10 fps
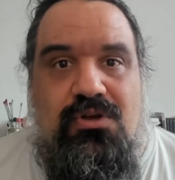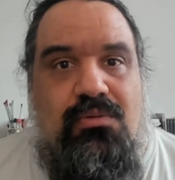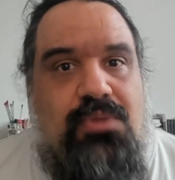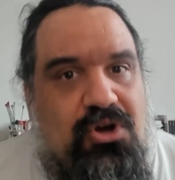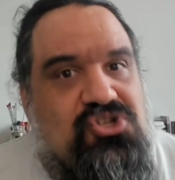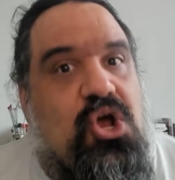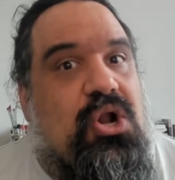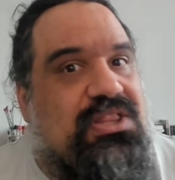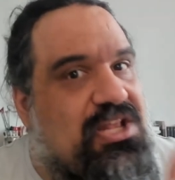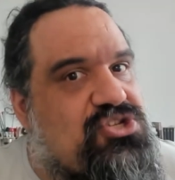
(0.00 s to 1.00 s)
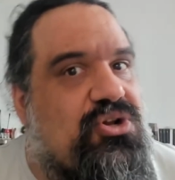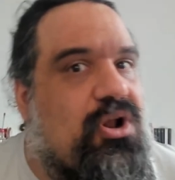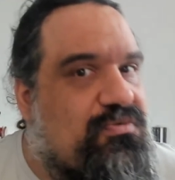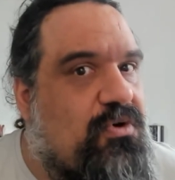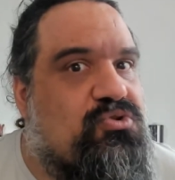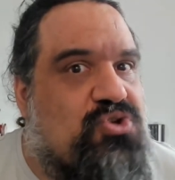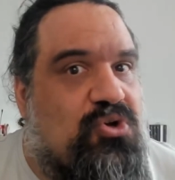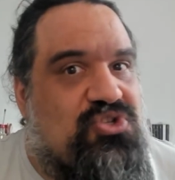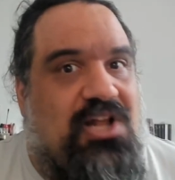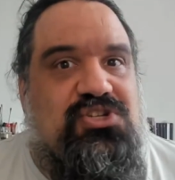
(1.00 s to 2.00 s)
because our attention, our focus
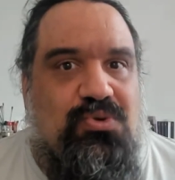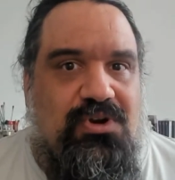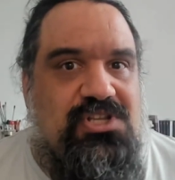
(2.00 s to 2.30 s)
goes elsewhere.